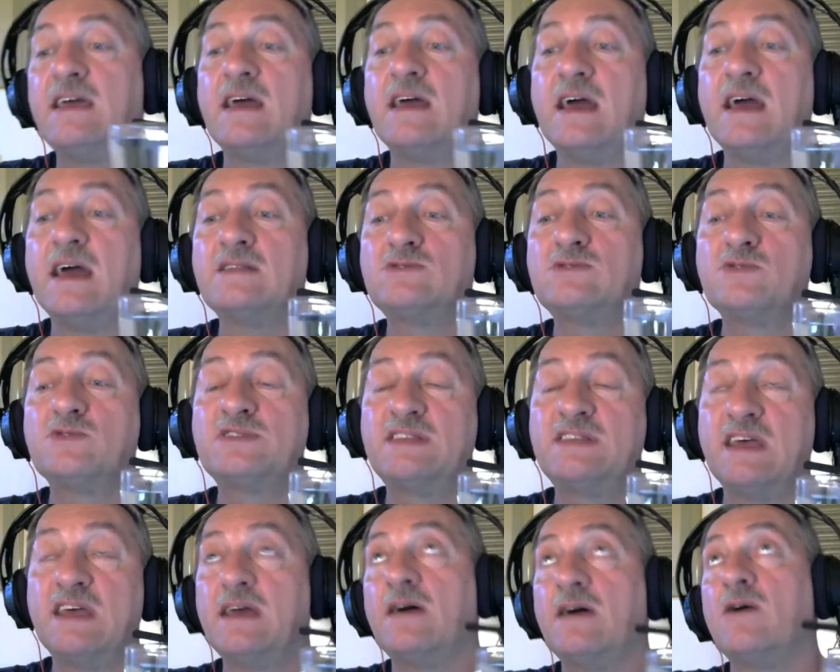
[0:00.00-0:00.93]
and to
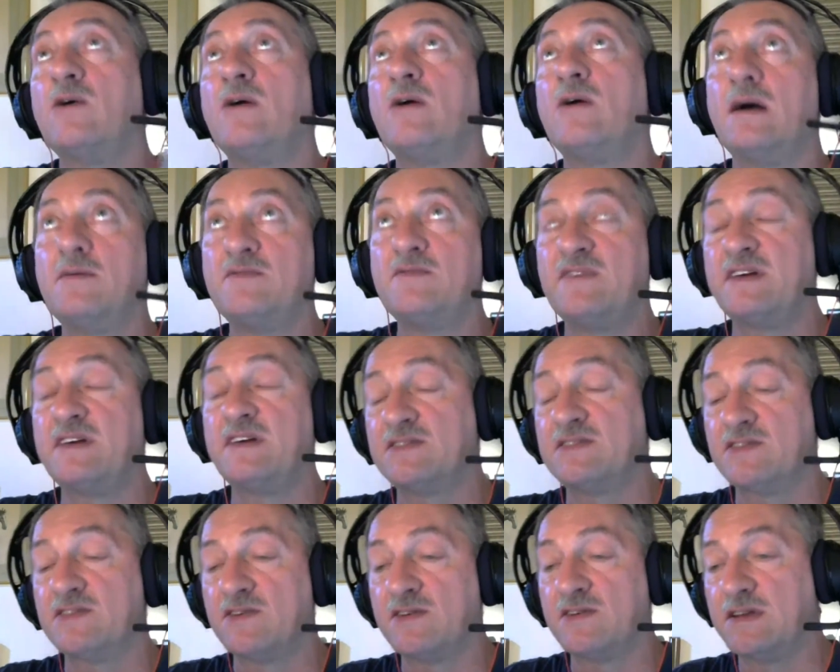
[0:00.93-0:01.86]
say, oh, I'm very
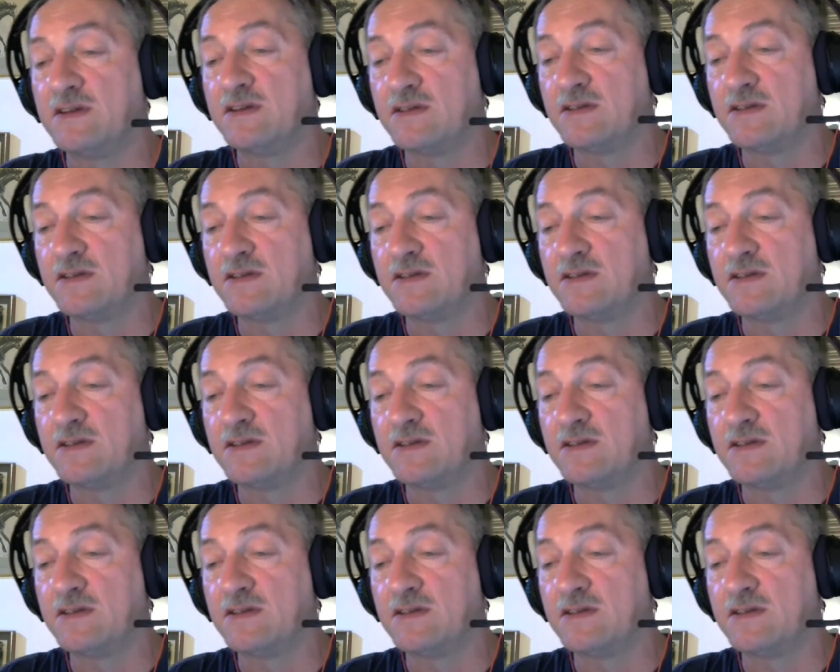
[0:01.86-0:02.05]
sorry.